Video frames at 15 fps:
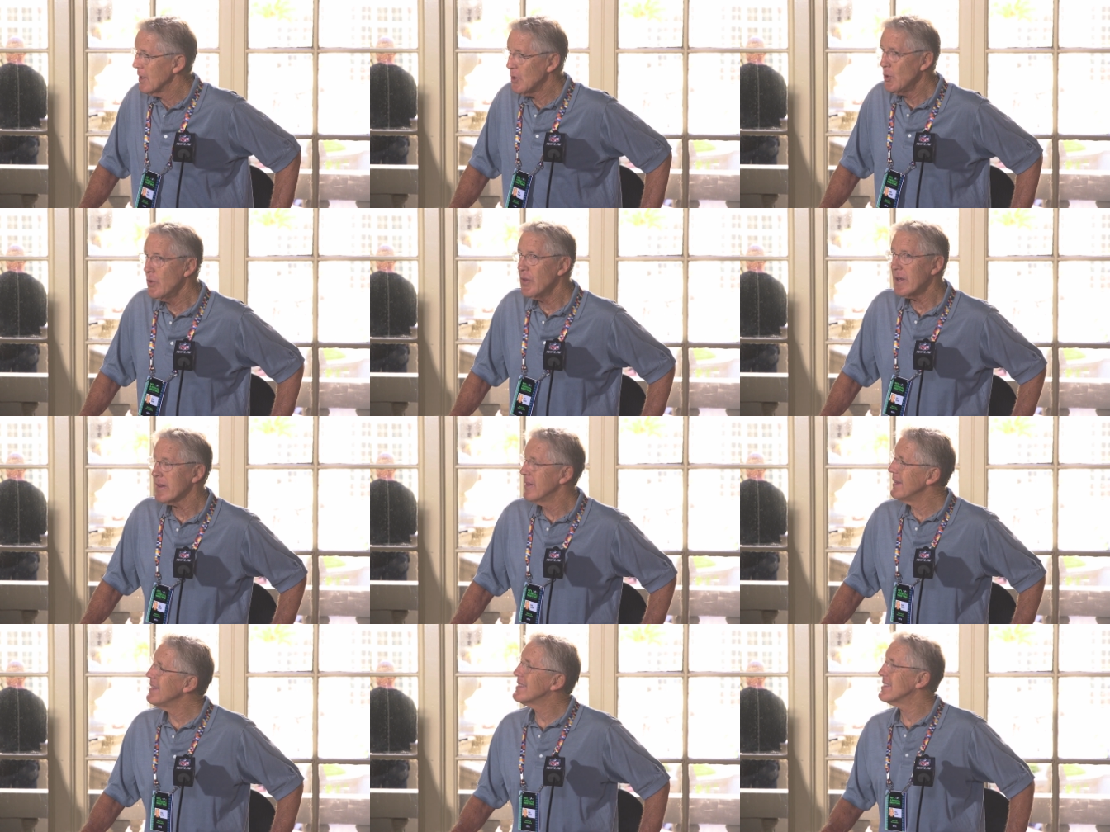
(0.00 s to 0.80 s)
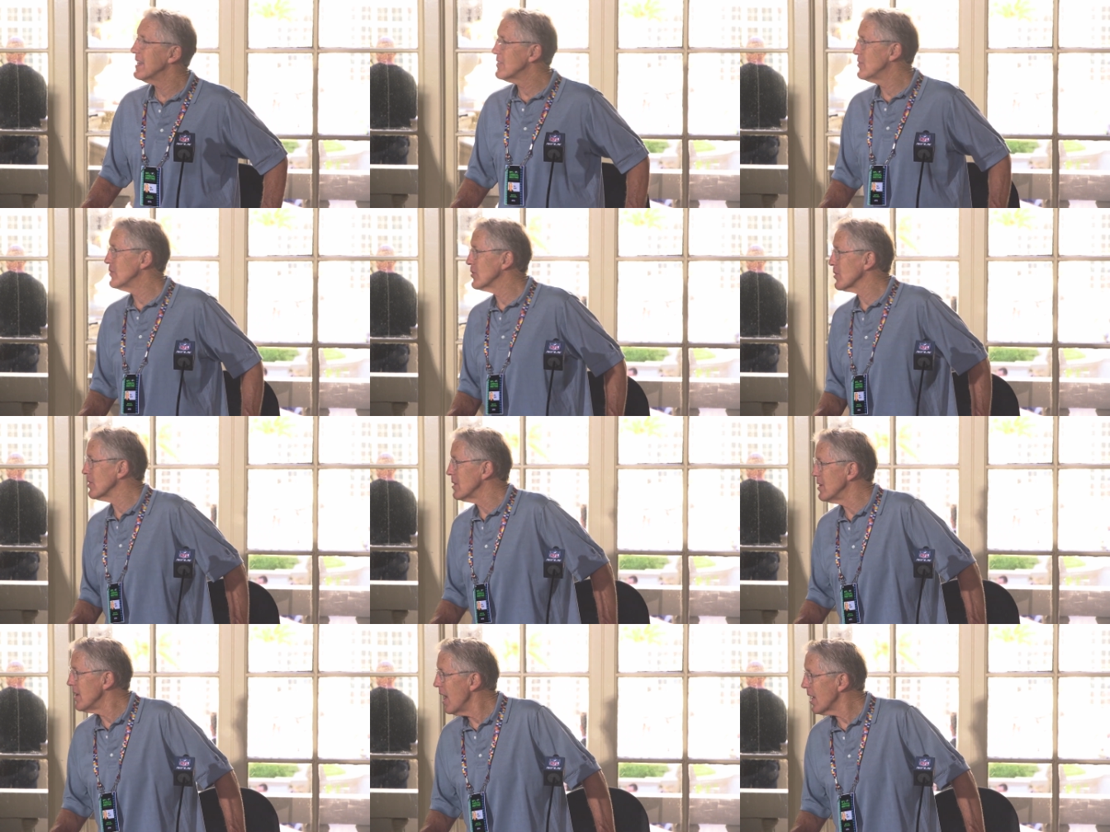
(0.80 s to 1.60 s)
You think these sessions are
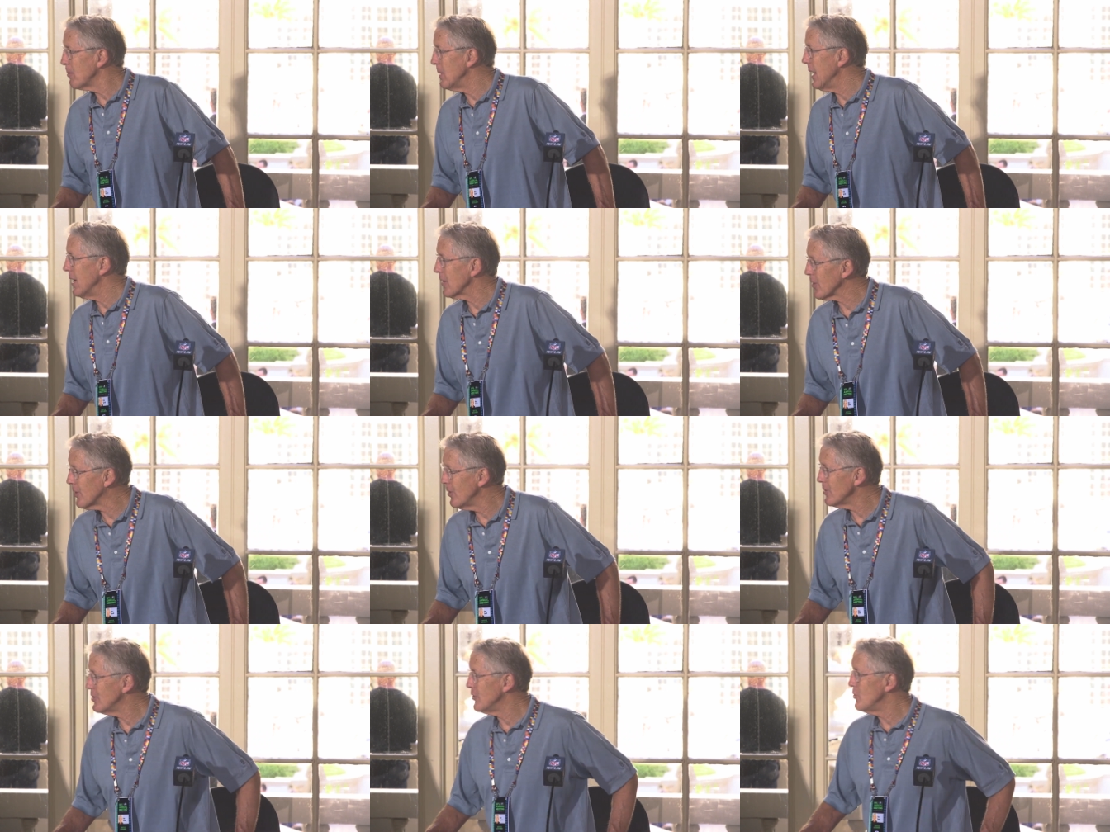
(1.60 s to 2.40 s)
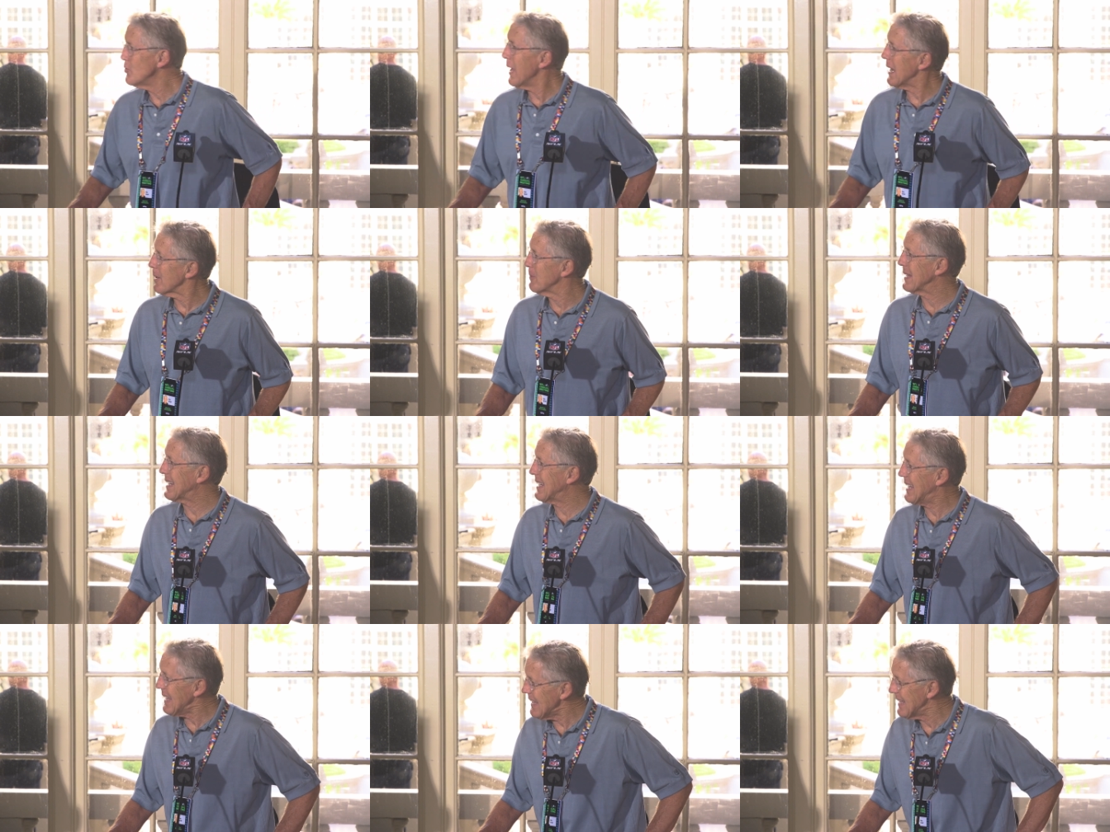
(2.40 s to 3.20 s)
going to knock me out of coaching? You got to be
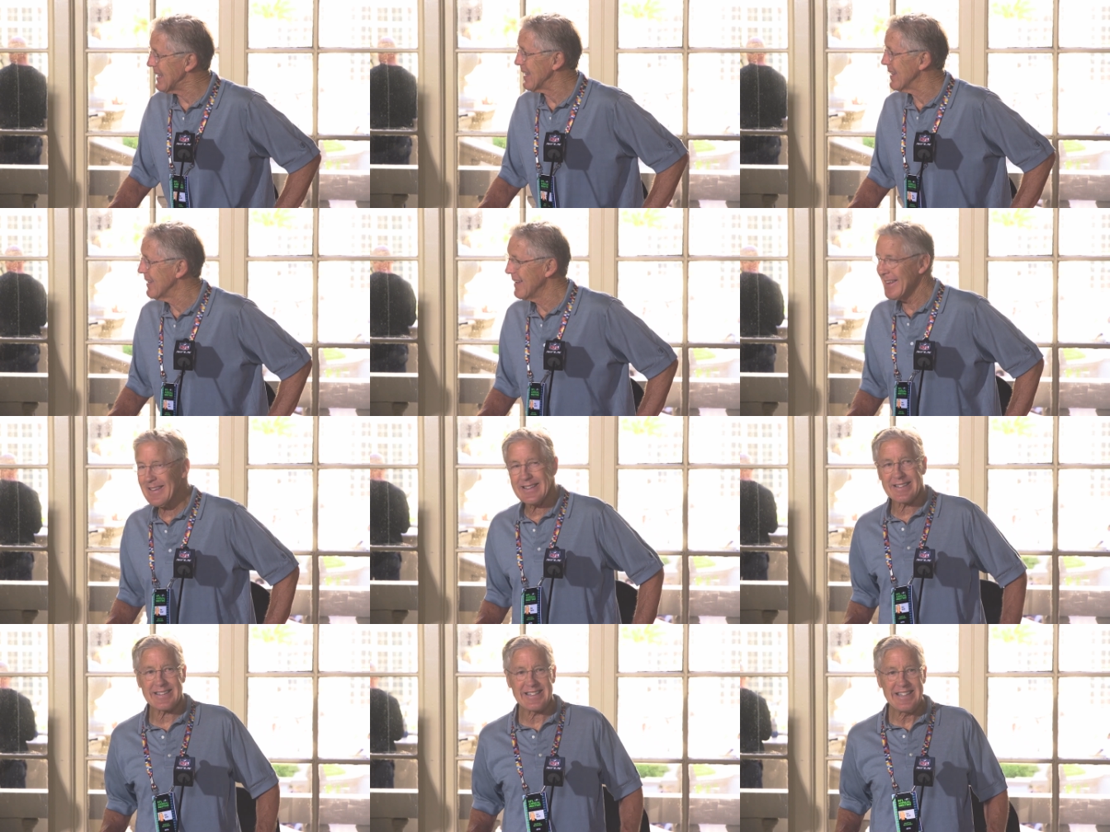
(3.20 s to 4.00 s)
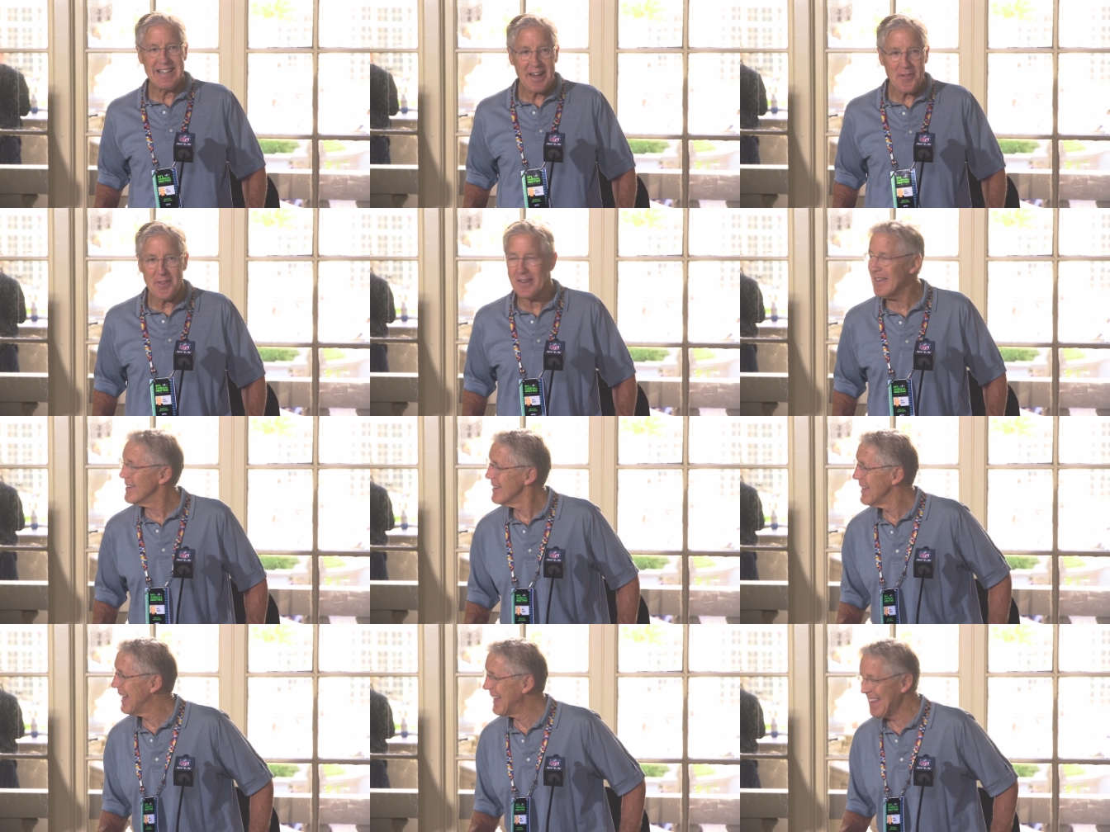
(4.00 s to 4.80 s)
kidding. This is nothing. I'm,
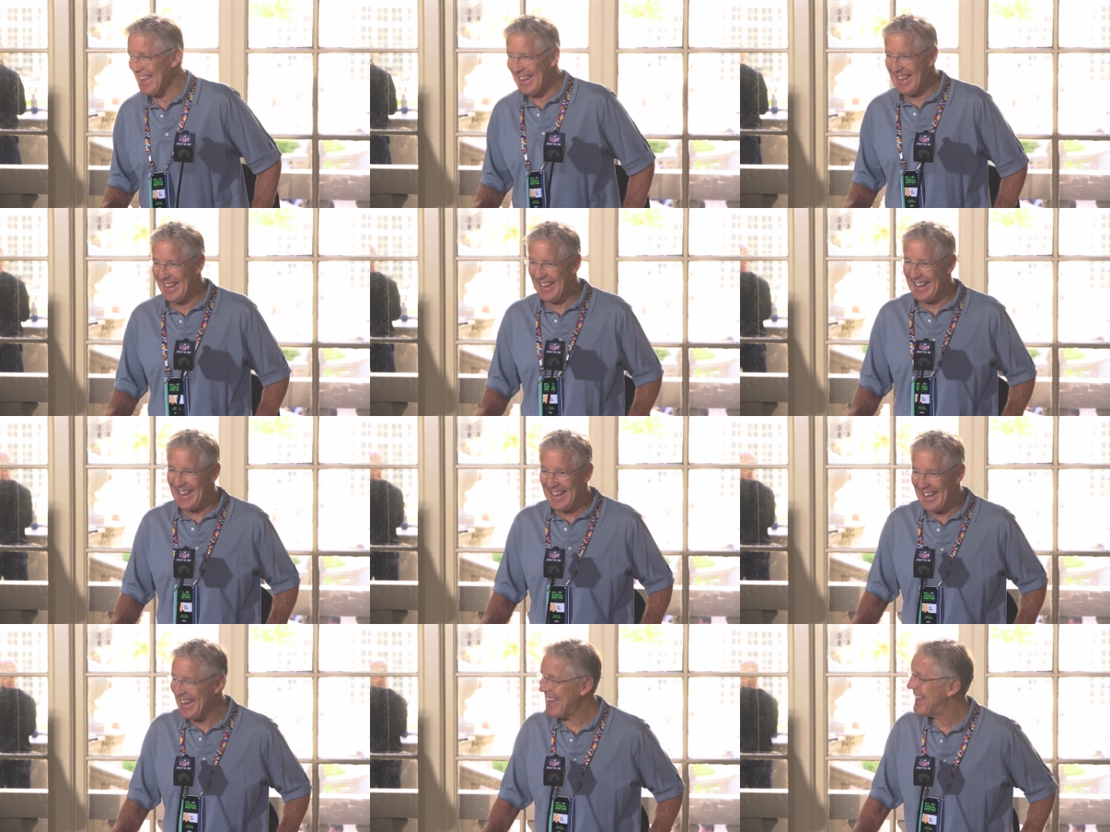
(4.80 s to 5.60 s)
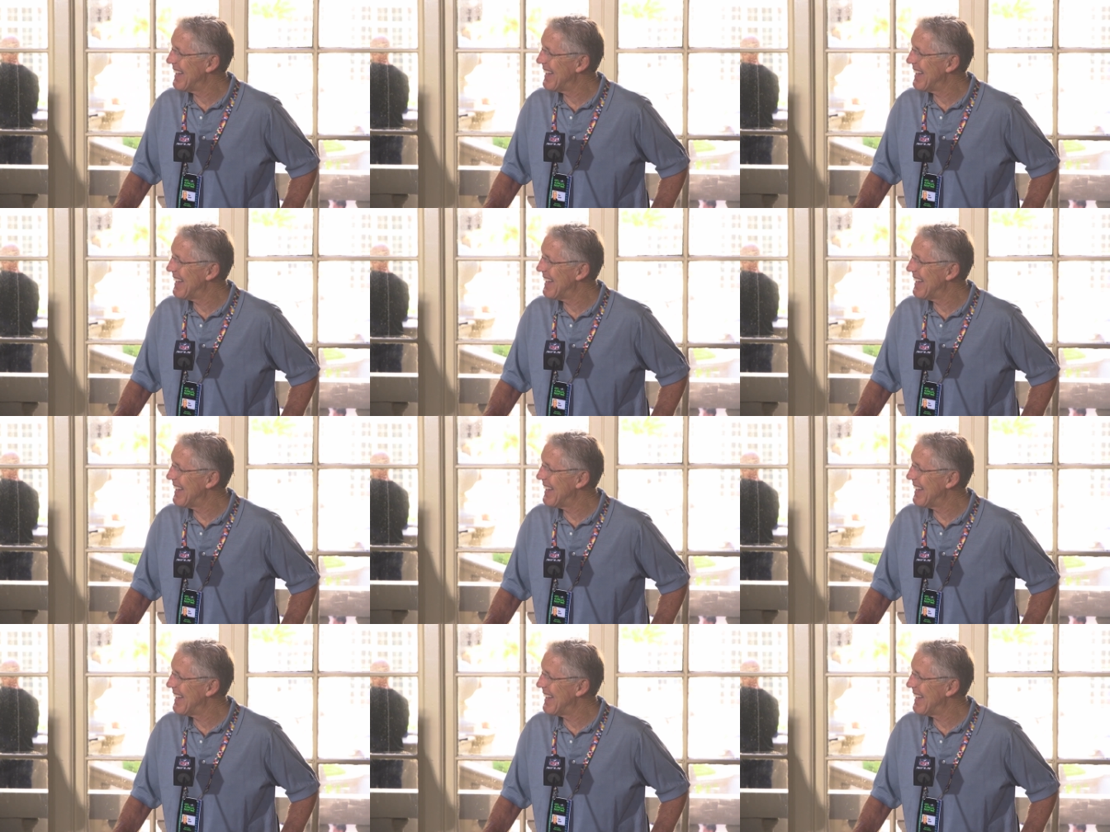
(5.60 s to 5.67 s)
kind of, I'm